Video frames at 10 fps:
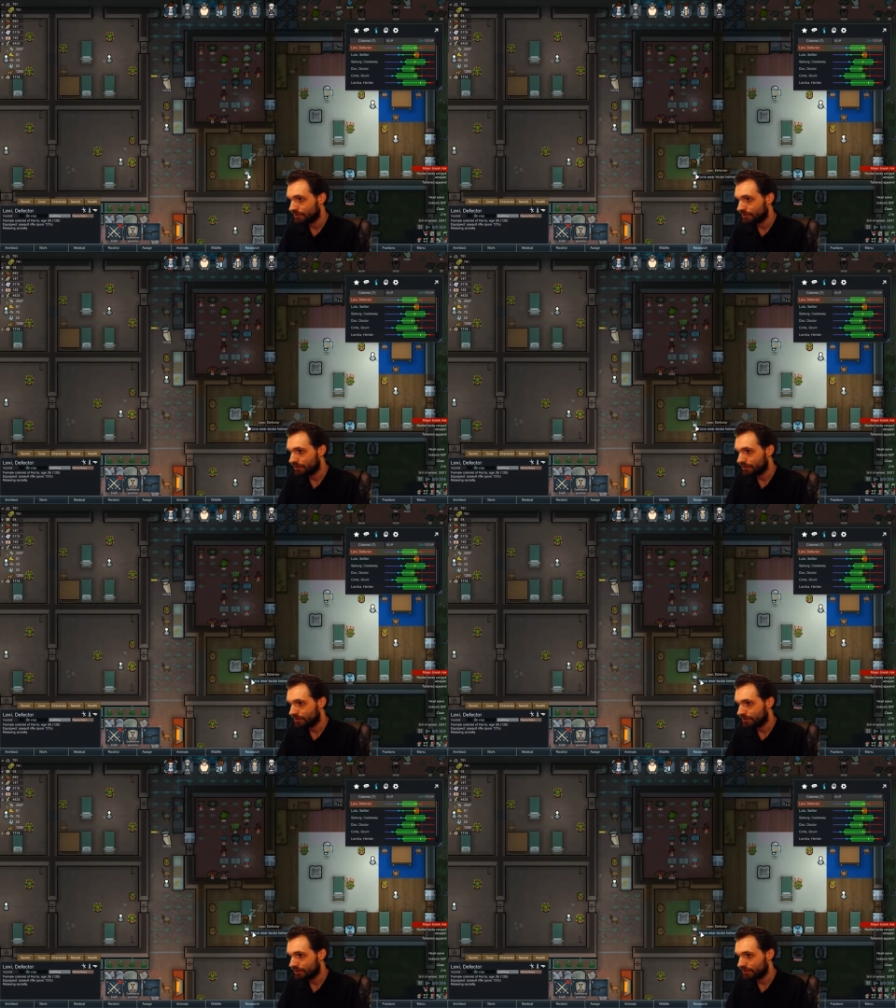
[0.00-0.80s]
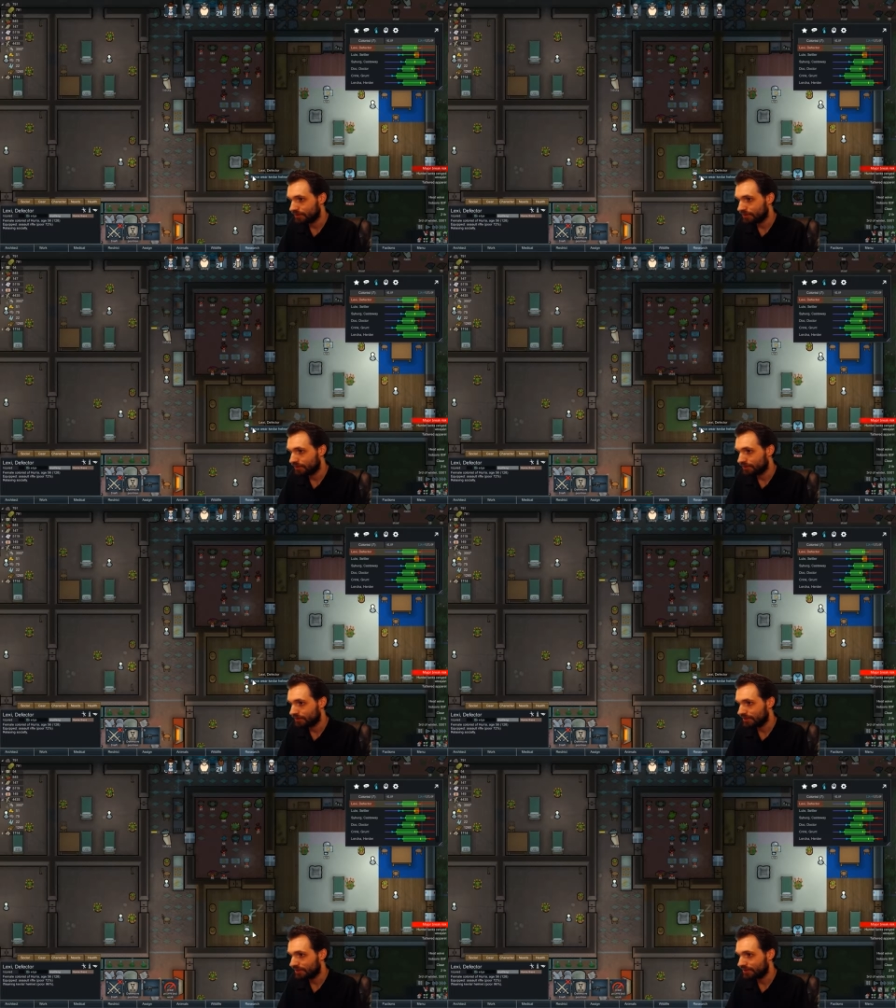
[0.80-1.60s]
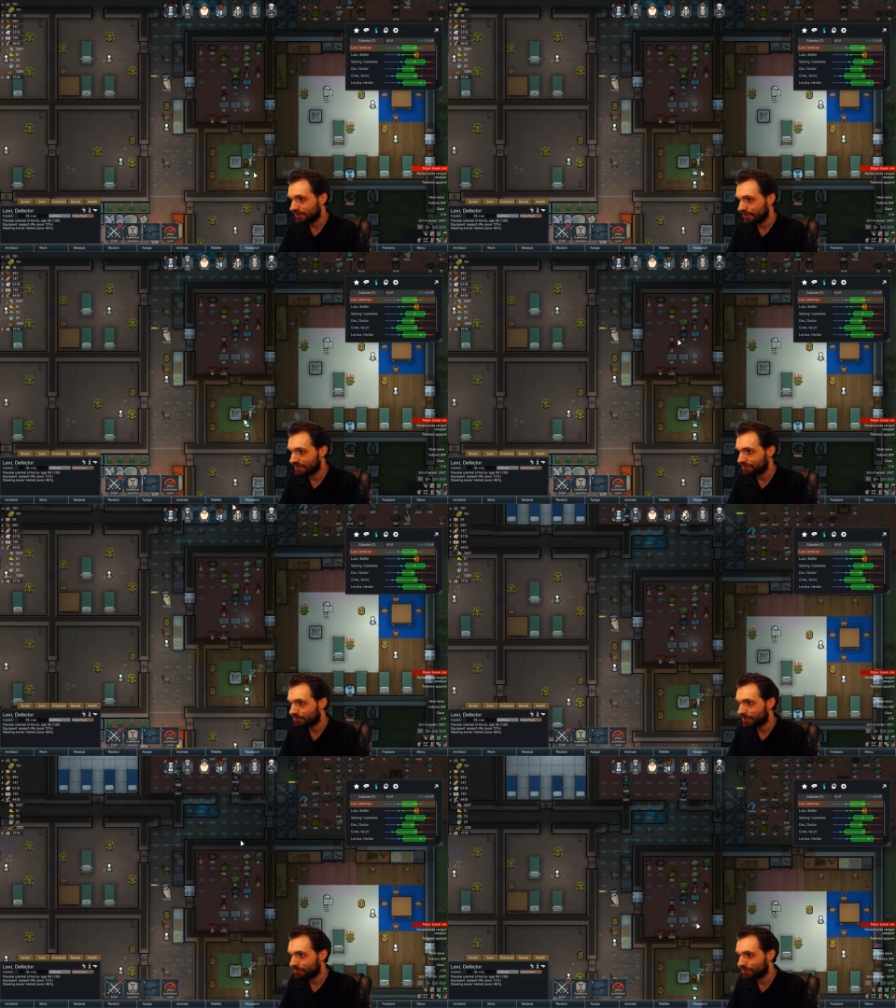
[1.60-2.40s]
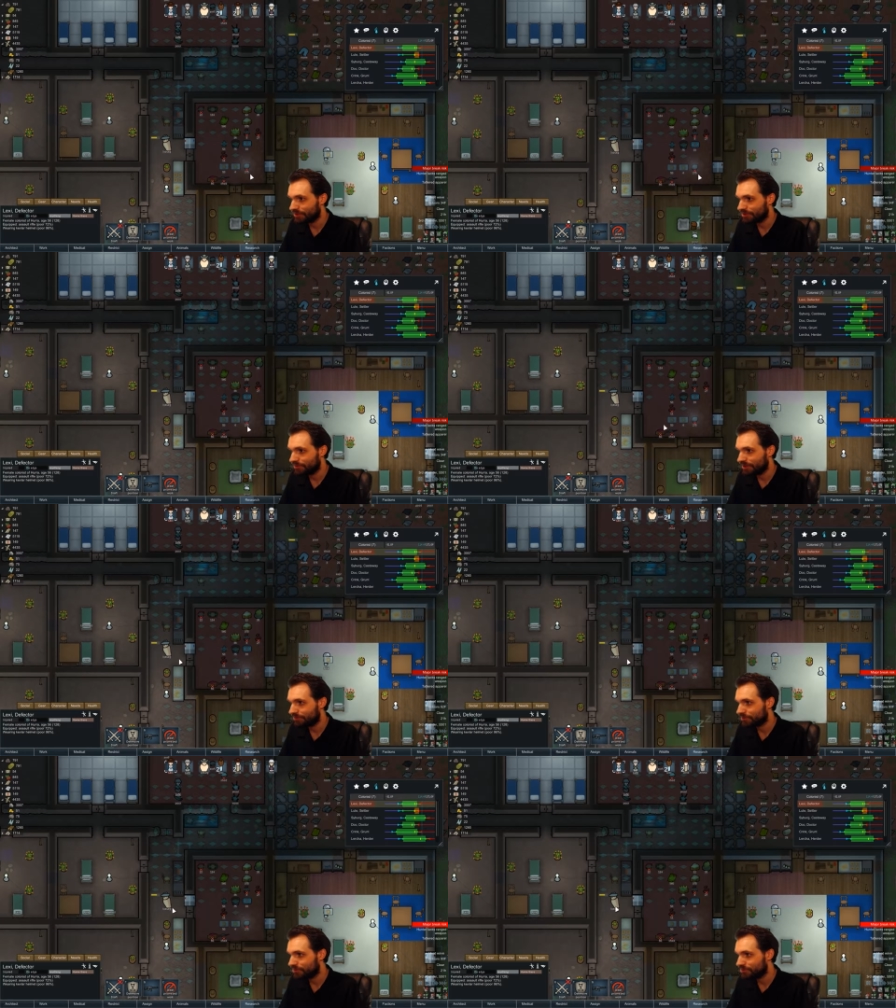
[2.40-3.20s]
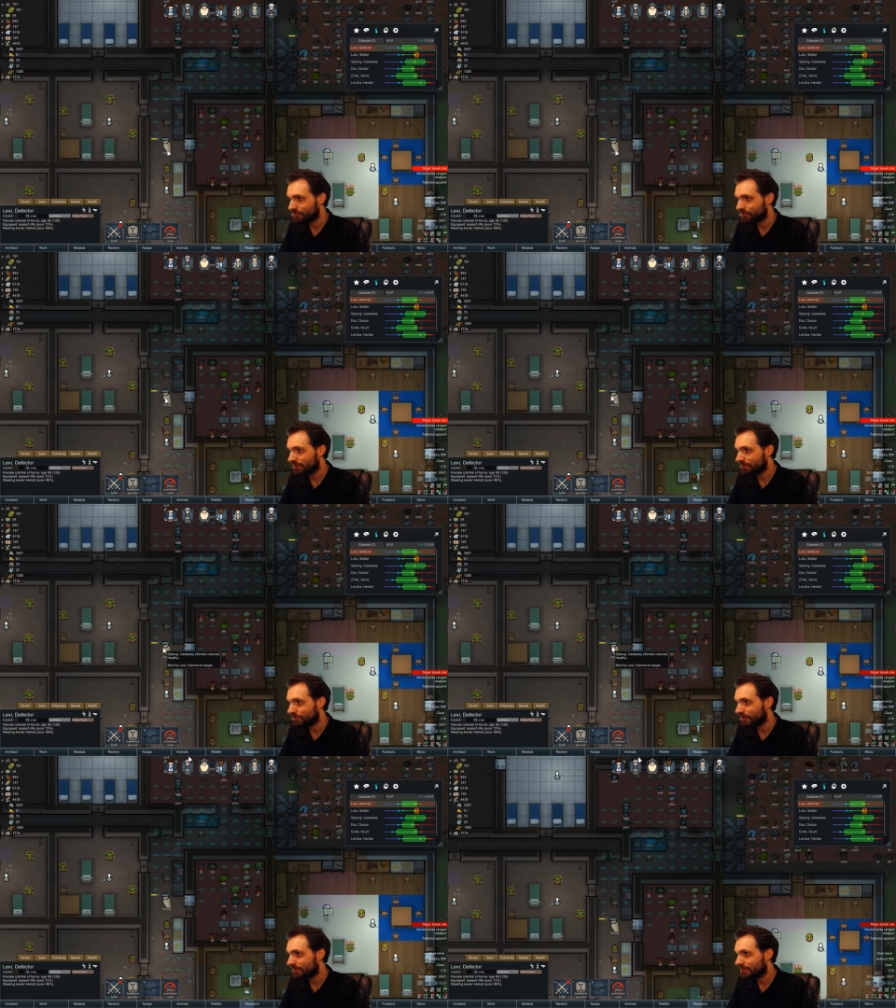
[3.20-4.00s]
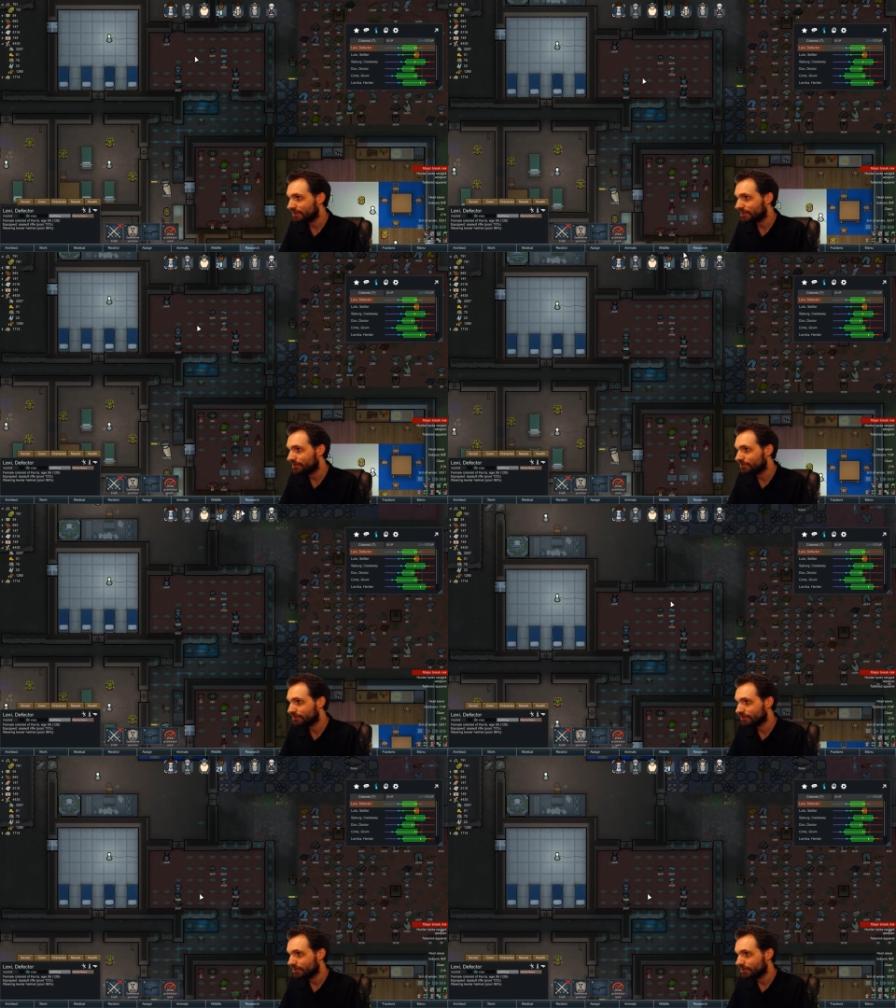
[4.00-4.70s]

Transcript: Uh, I hate I hate to pull you away from your joy, but there you go.